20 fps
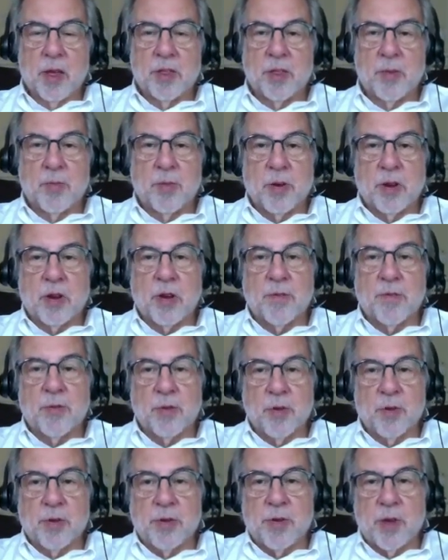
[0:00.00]
The book of
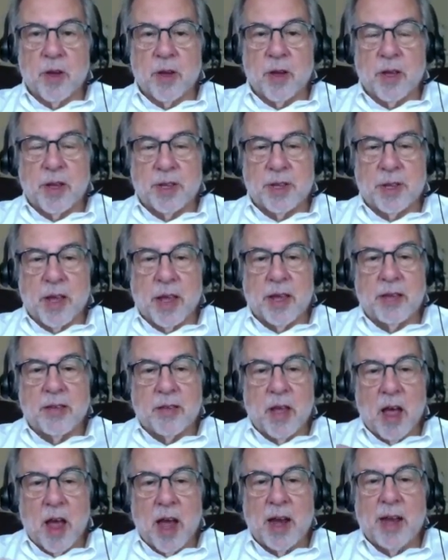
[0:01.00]
Ruth is a
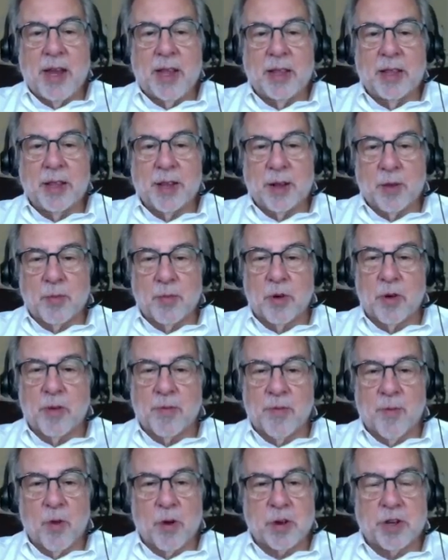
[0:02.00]
tiny little book,
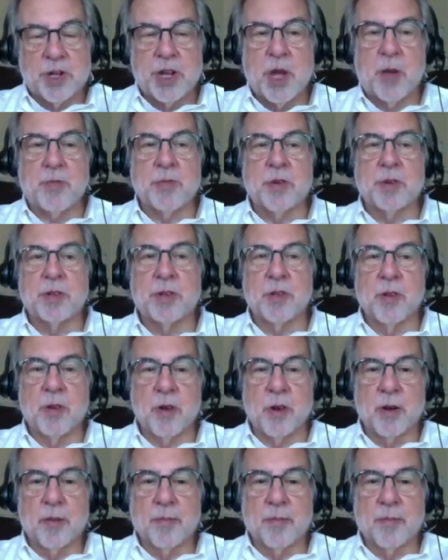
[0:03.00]
4 chapters long,